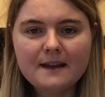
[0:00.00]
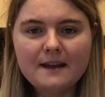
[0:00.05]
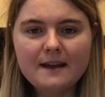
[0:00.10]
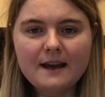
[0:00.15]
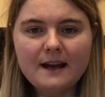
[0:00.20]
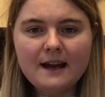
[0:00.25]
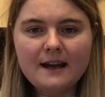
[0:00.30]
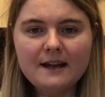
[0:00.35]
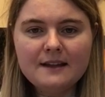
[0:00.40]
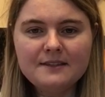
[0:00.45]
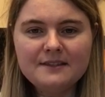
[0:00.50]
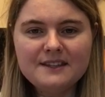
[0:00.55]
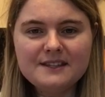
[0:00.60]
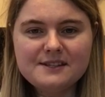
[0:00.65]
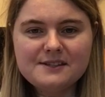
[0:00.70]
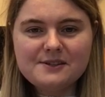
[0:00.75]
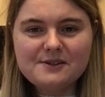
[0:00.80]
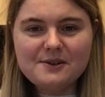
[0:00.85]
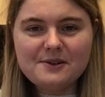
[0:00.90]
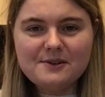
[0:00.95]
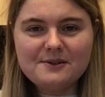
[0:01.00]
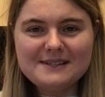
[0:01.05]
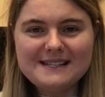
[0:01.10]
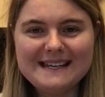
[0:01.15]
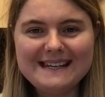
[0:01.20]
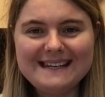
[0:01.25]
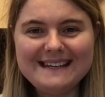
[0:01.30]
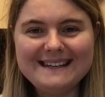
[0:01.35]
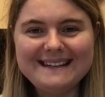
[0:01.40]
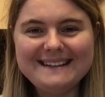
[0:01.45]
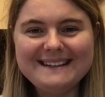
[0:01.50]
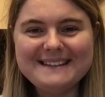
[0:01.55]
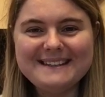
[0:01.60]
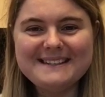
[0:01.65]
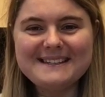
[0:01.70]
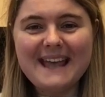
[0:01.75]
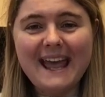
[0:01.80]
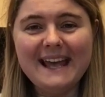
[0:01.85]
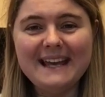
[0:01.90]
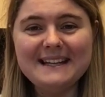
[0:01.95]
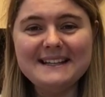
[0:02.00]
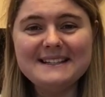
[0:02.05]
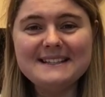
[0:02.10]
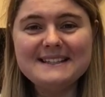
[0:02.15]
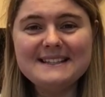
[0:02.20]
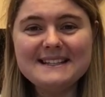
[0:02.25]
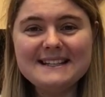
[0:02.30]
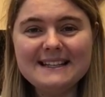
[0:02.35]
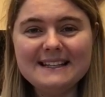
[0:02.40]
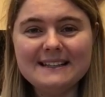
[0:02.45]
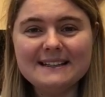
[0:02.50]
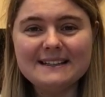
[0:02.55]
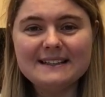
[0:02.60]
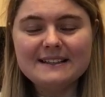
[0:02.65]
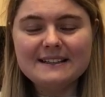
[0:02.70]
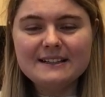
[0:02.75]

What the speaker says: and this note here is a D.